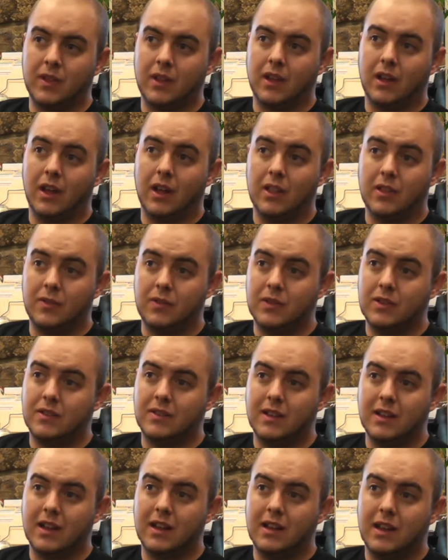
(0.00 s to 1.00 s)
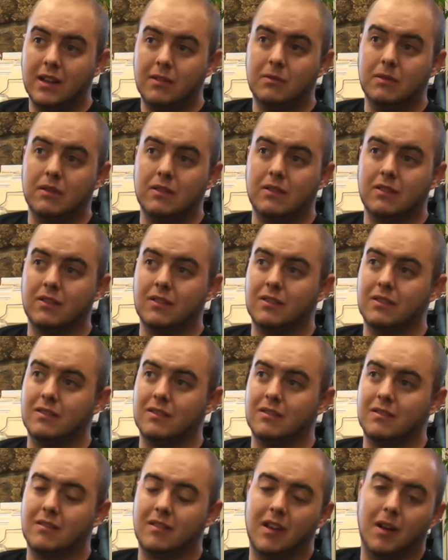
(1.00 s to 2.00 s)
The first thing I did was
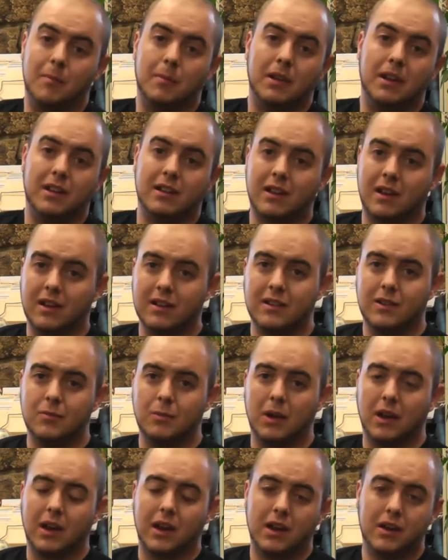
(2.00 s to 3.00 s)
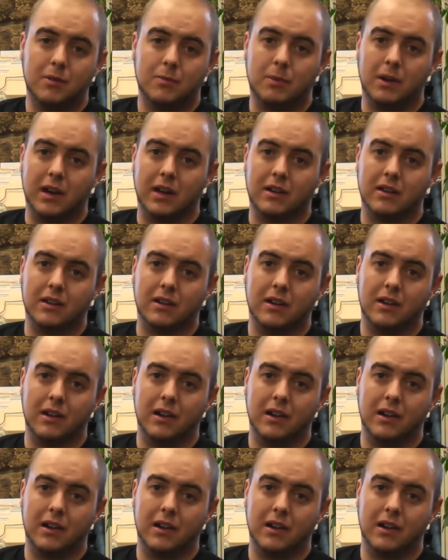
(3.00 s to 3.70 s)
come in and talk to my chiropractor.